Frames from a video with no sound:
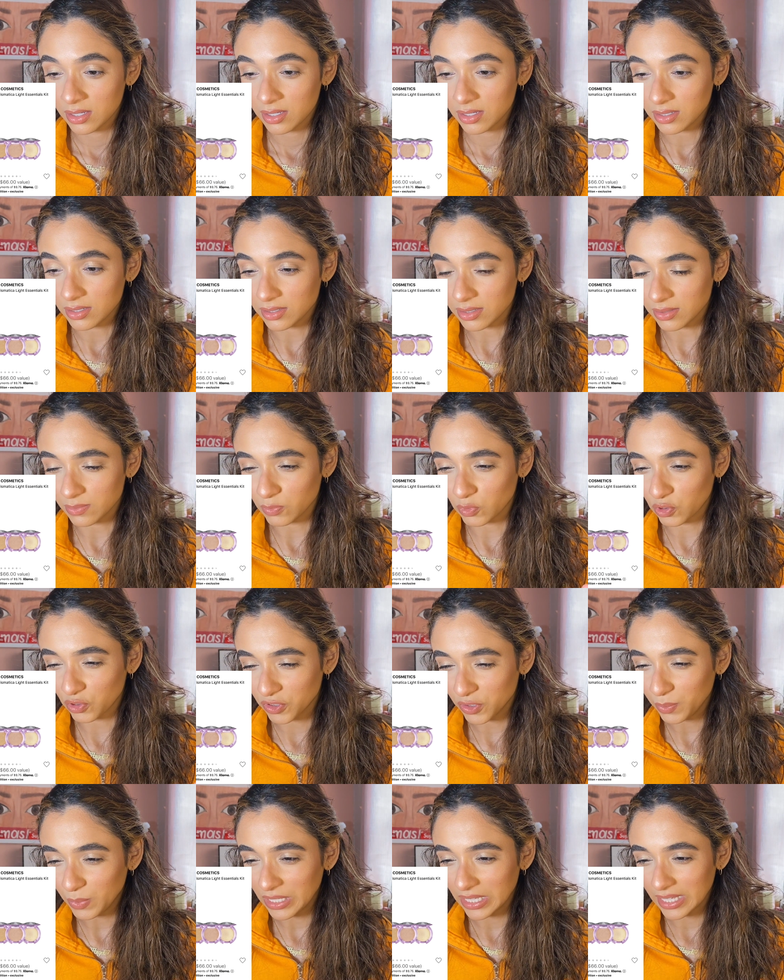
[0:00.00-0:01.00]

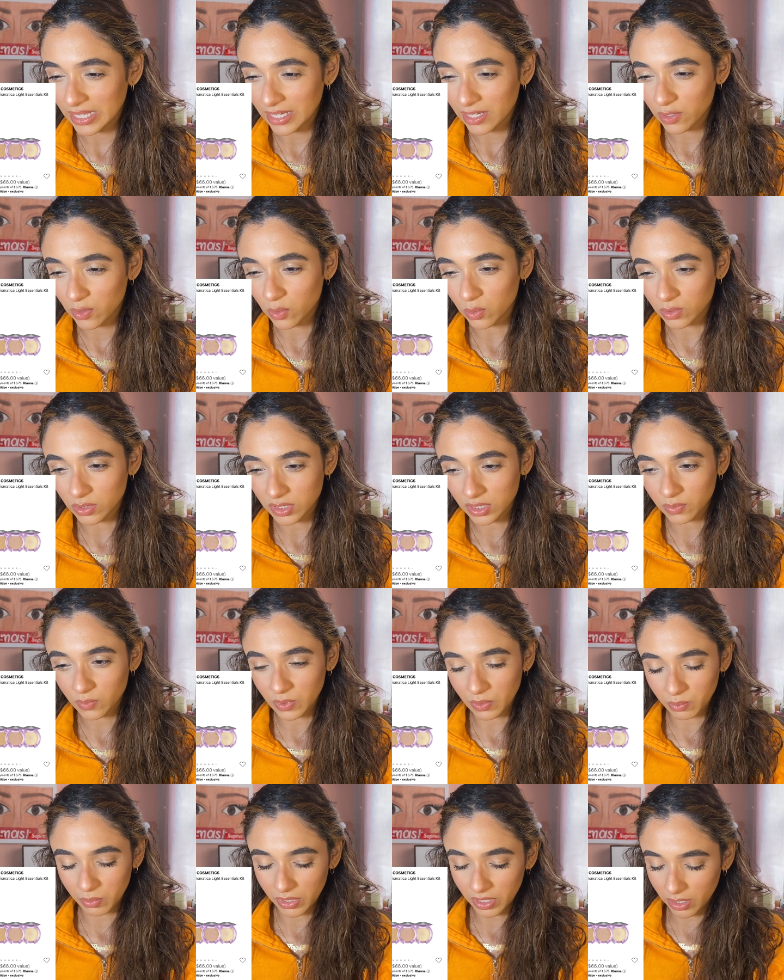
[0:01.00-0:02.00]
creamy light golden
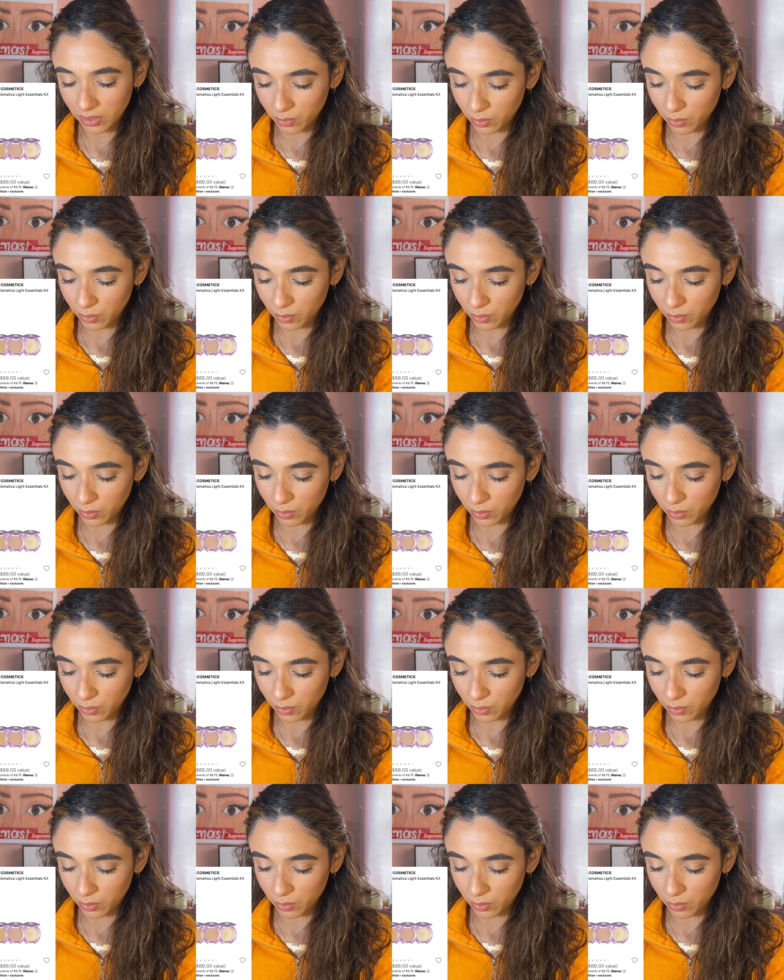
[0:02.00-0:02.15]
with pink